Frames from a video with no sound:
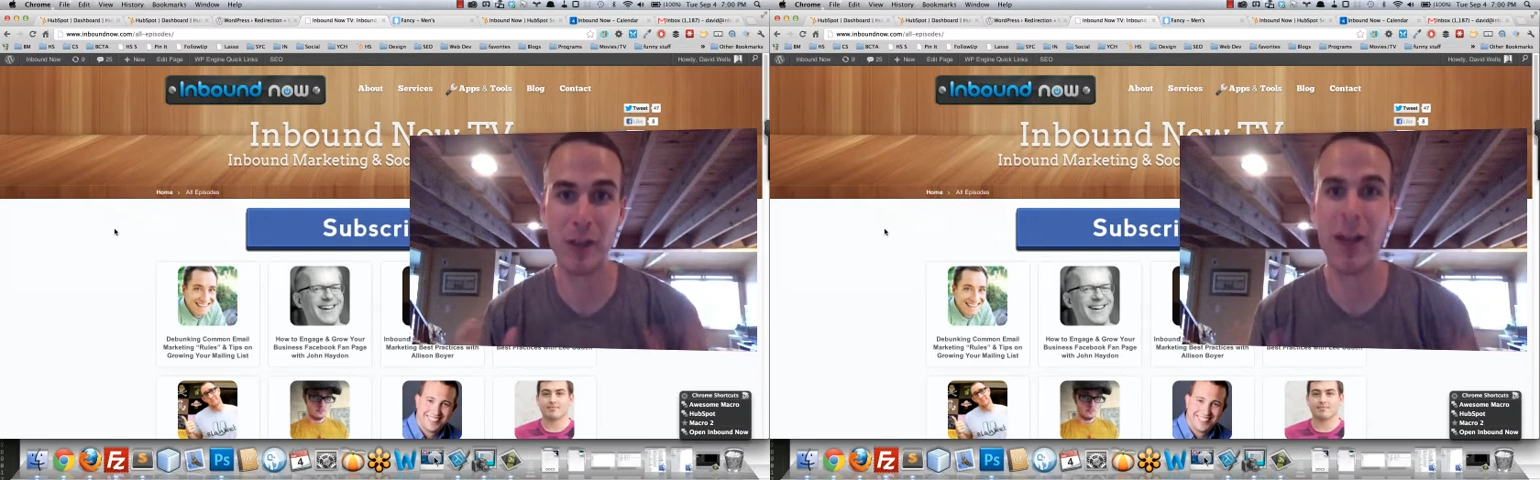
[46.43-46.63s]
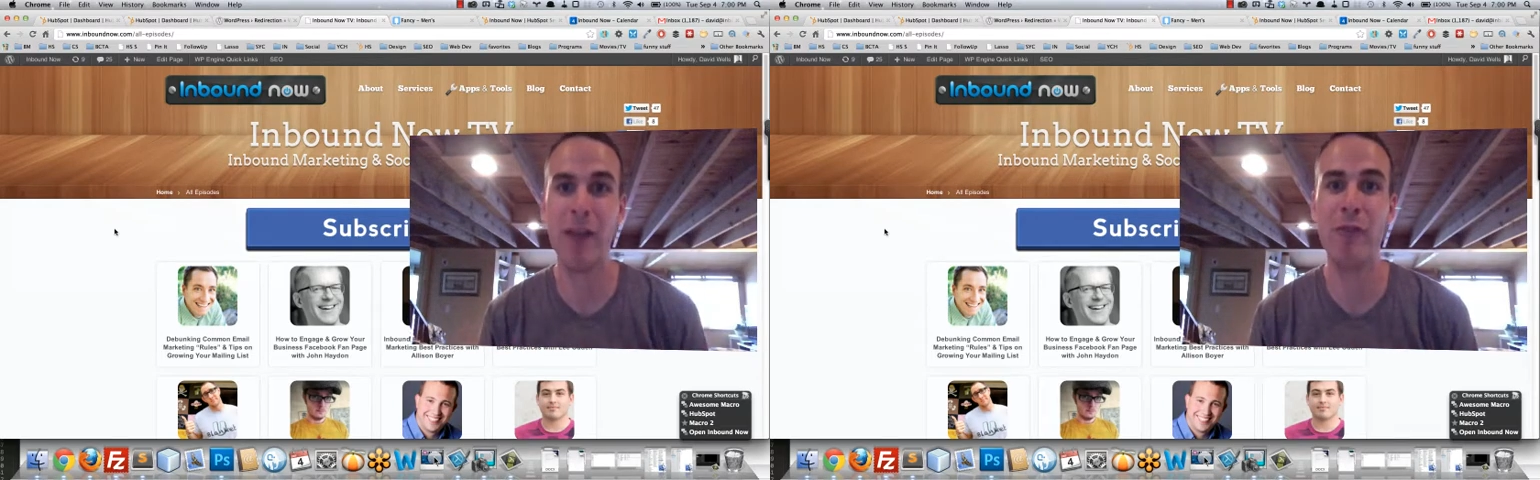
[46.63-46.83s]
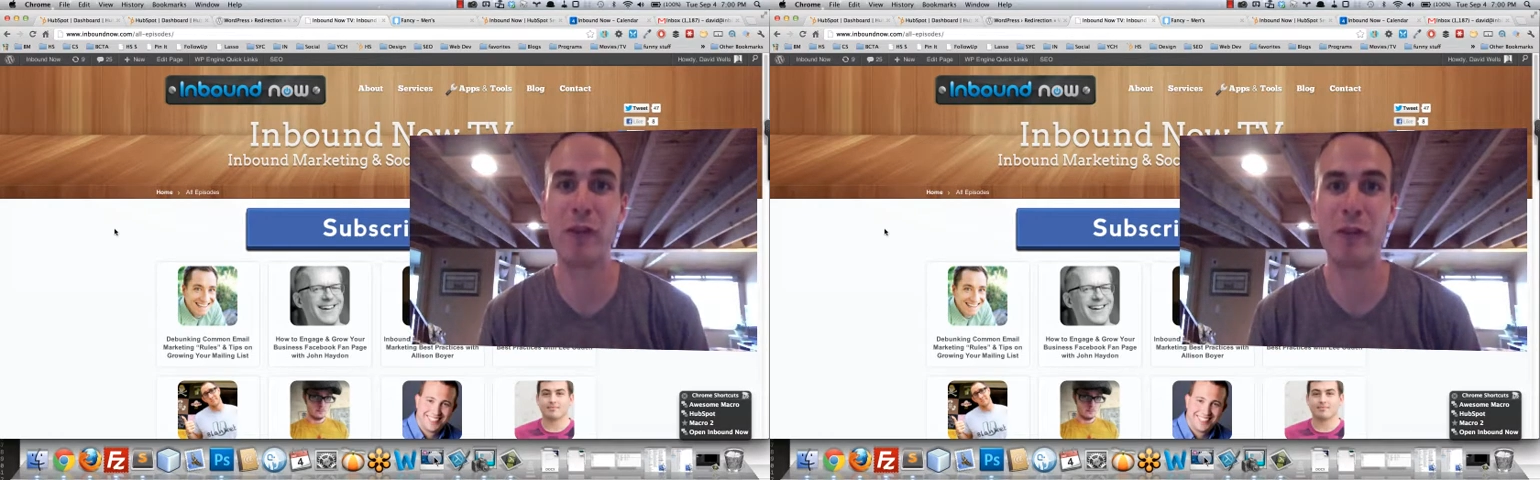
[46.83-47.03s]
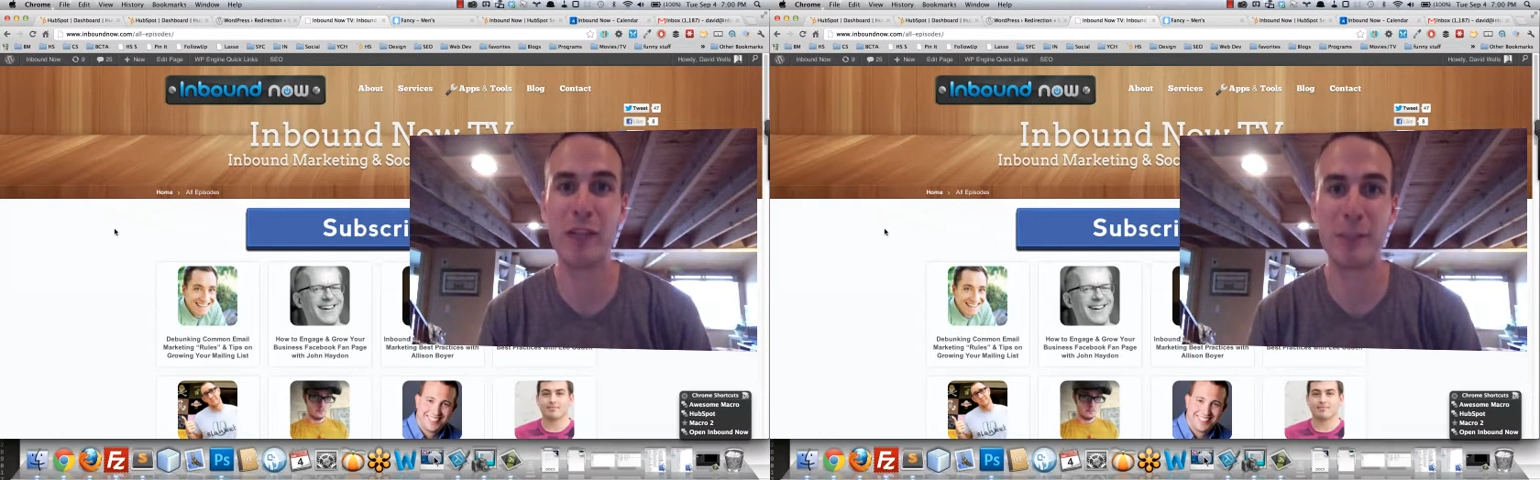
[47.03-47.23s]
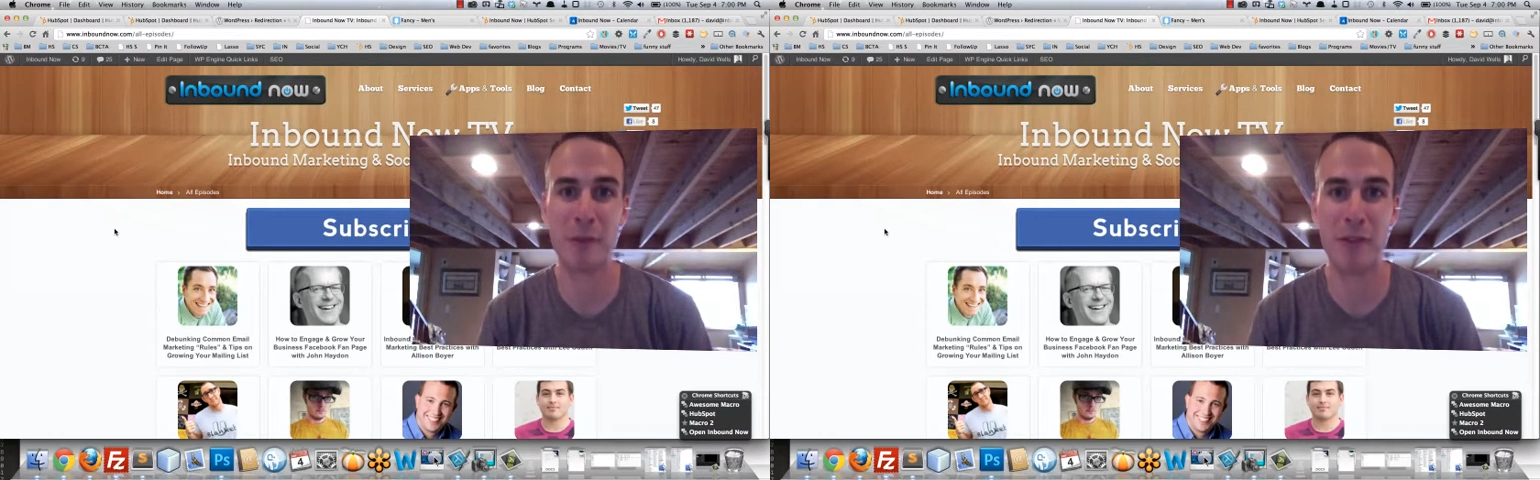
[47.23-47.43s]
of your
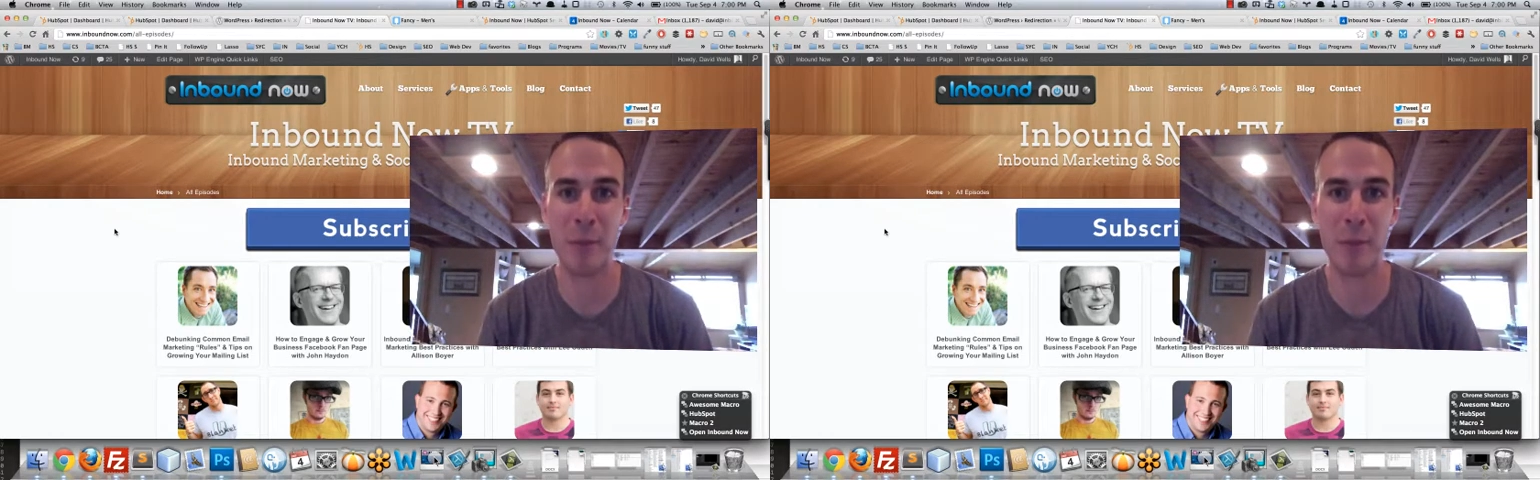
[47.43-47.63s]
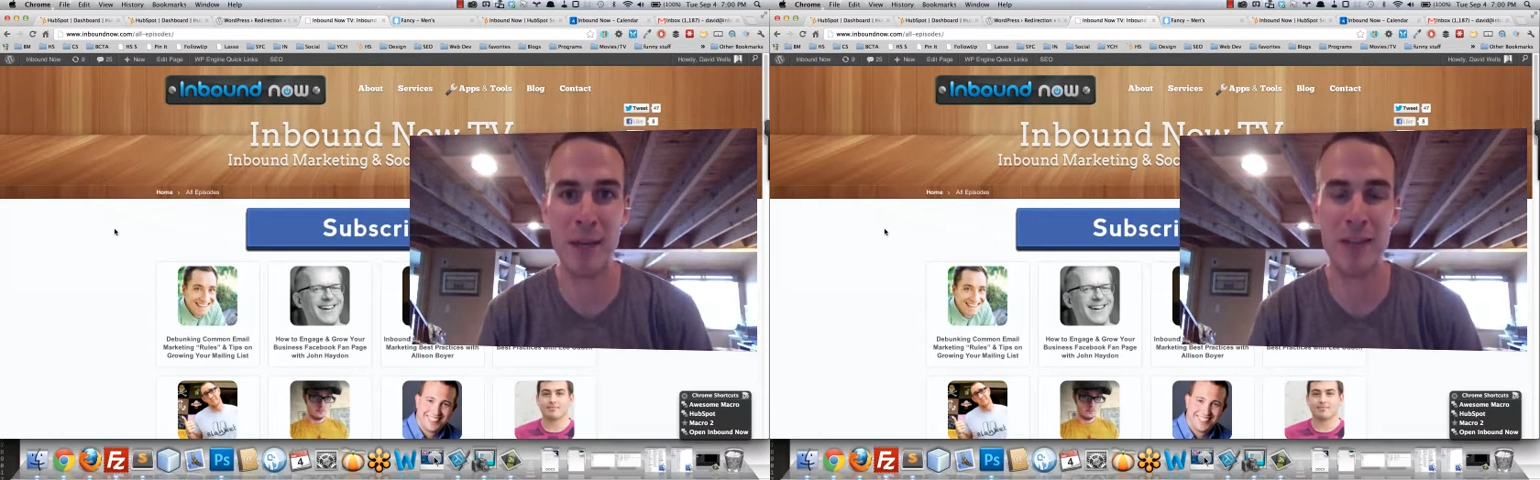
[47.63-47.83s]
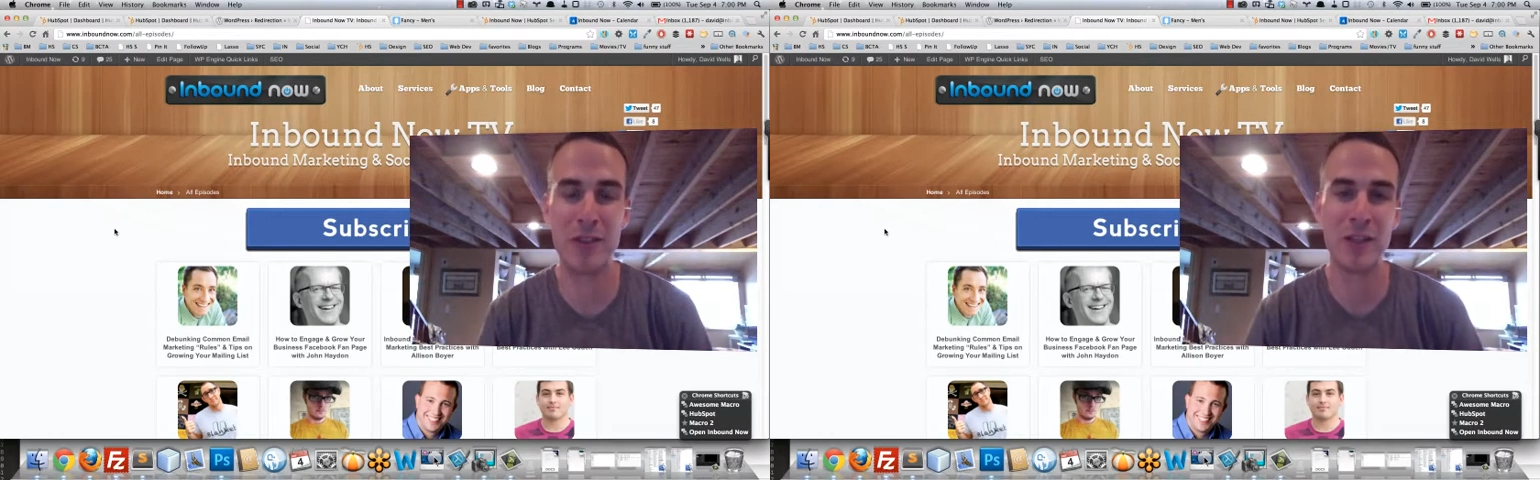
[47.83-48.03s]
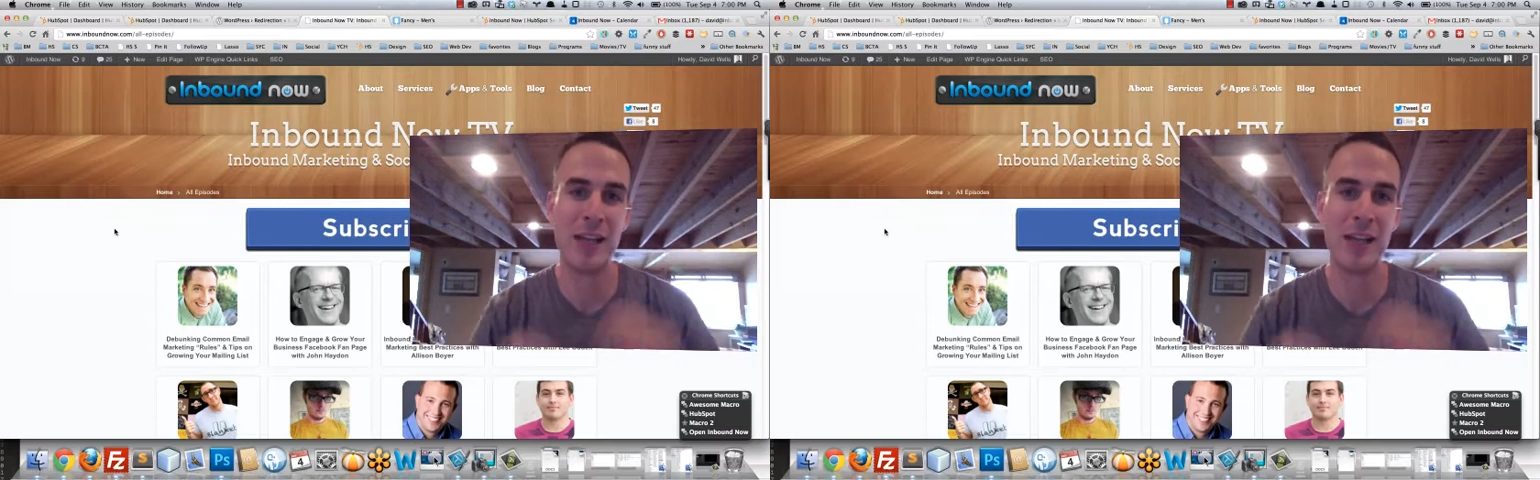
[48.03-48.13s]
Facebook fan page.